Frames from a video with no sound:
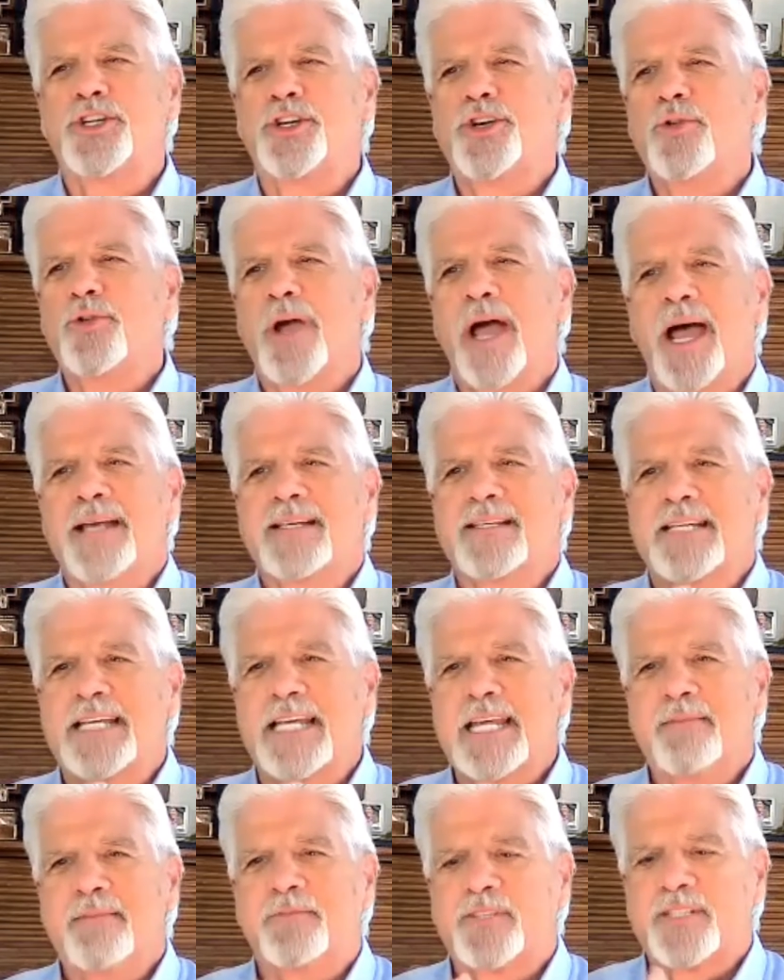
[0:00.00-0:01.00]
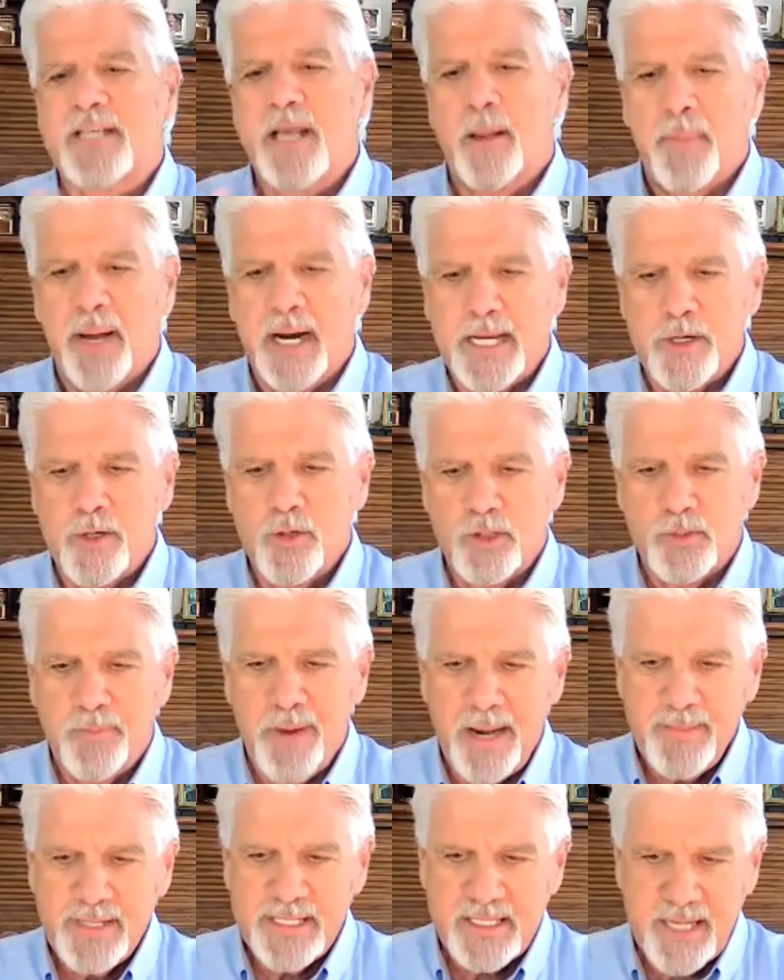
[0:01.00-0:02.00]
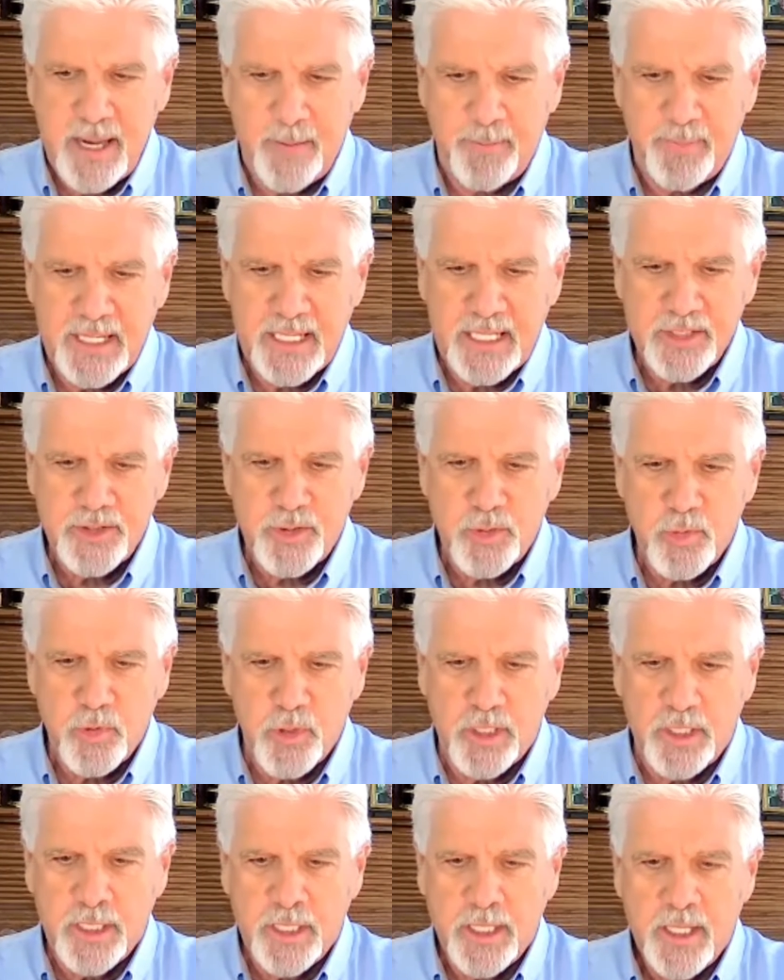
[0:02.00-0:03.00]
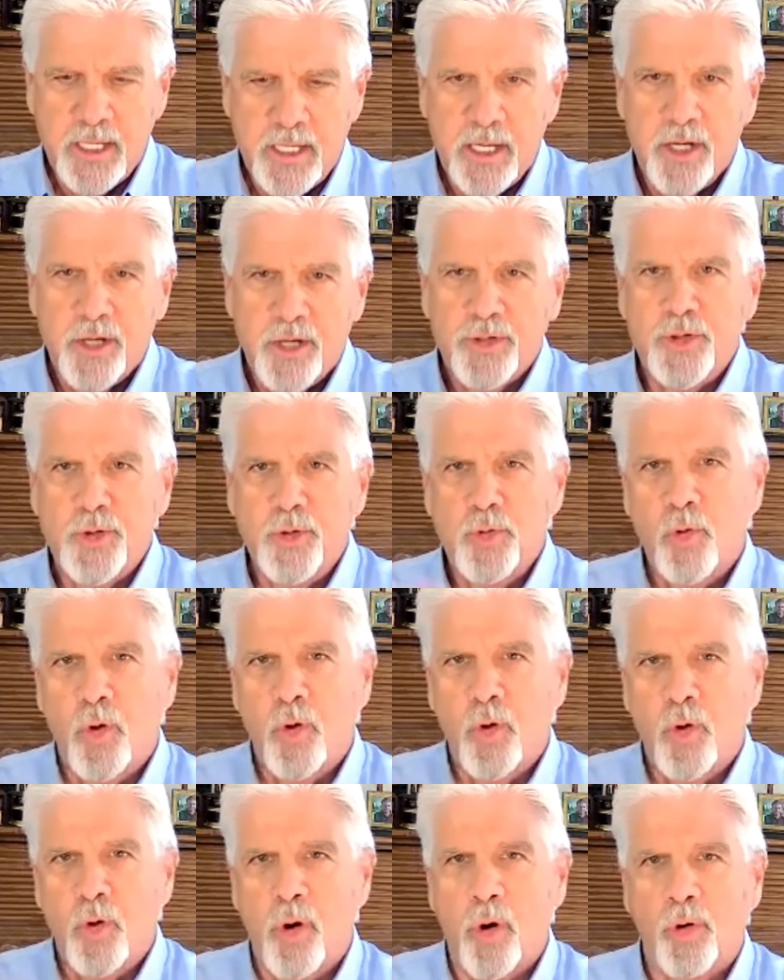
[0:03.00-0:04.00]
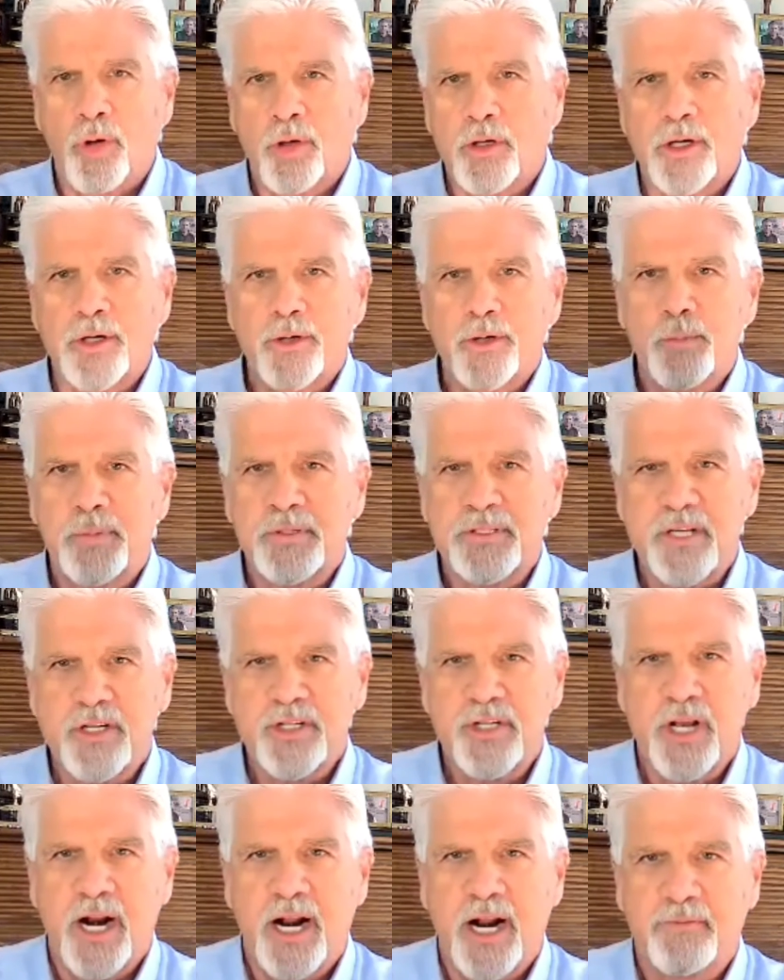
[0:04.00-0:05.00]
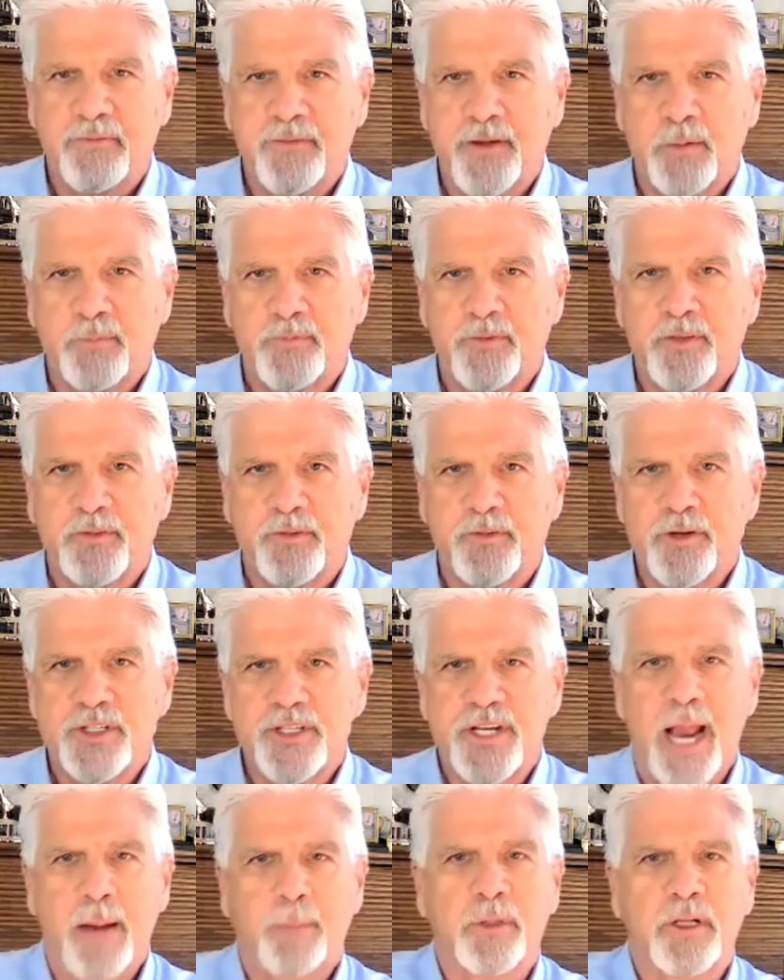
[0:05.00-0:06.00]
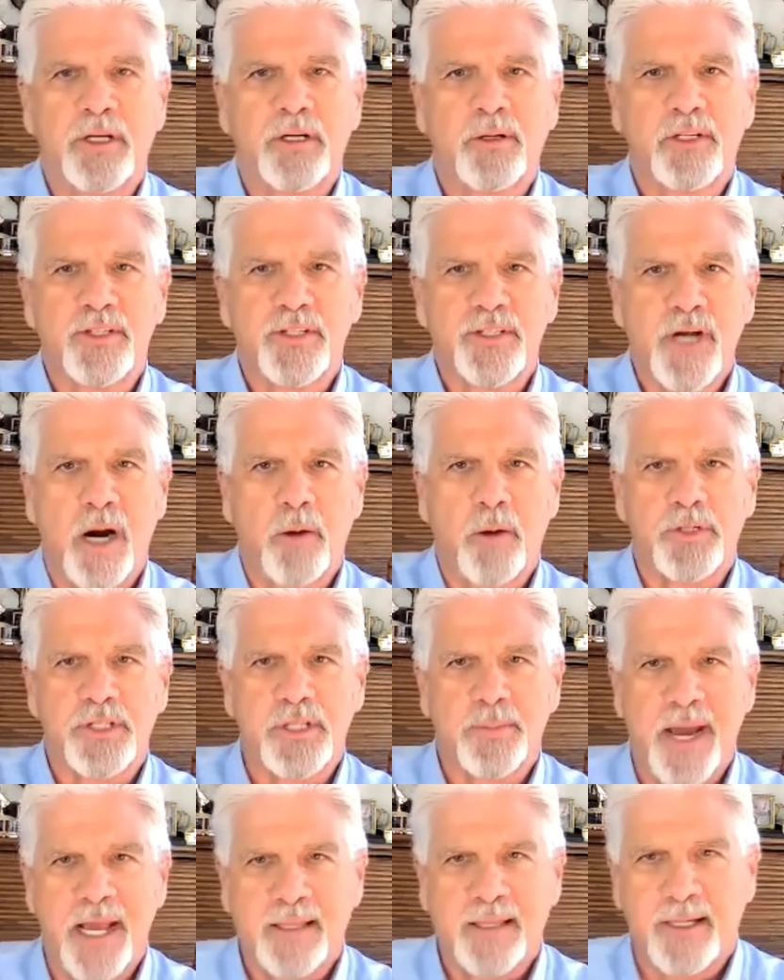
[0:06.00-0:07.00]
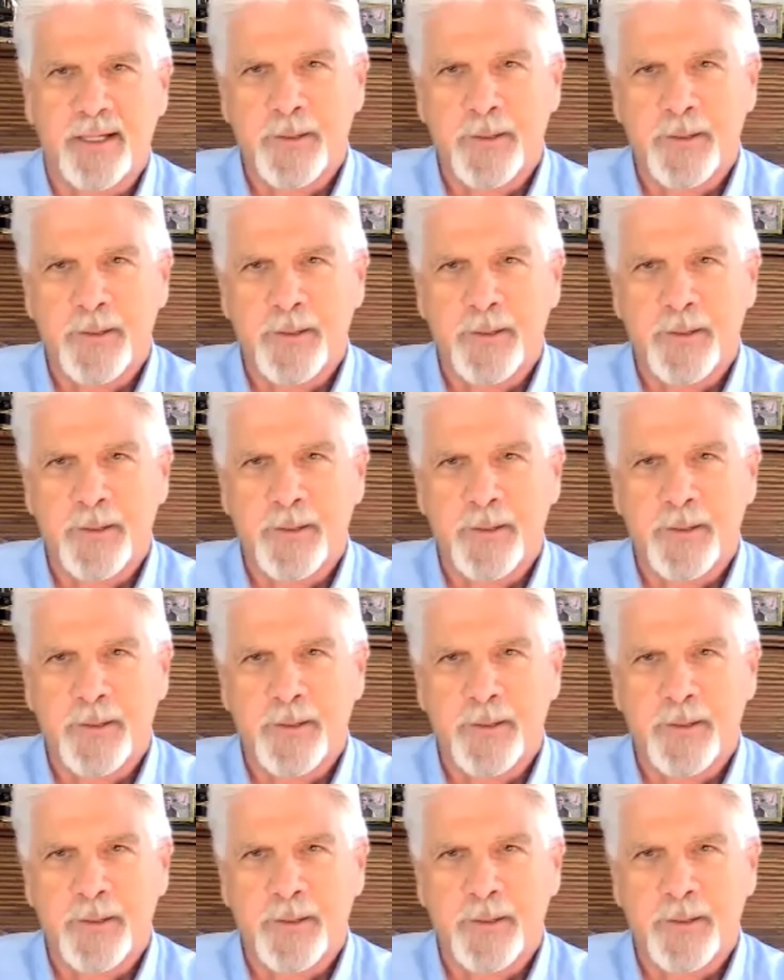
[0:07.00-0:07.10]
guys give somebody who's maybe stepping into a new role or a new position on a film for the first time? Let's start with Samantha.